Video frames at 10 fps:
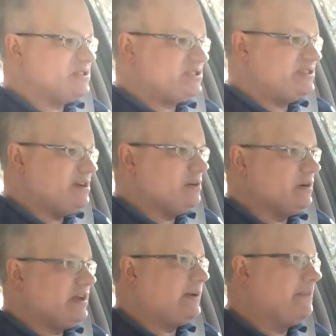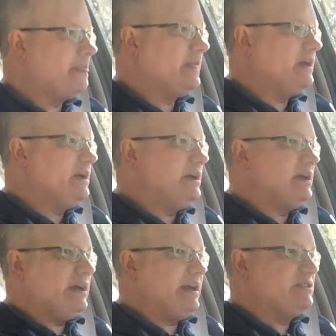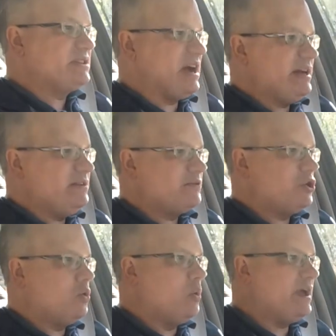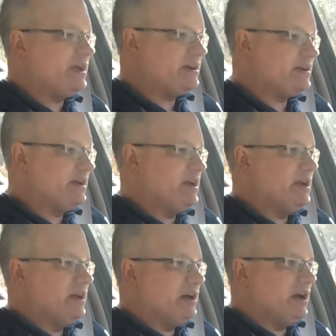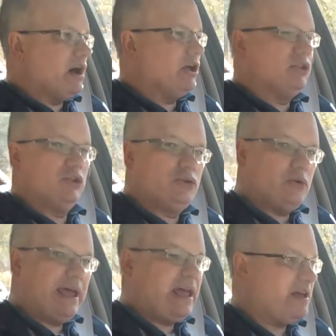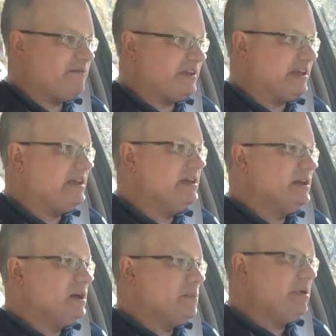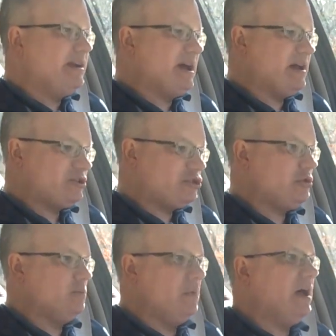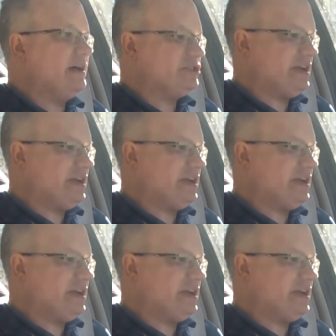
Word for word: steering is kind of quick a little heavy but not too much.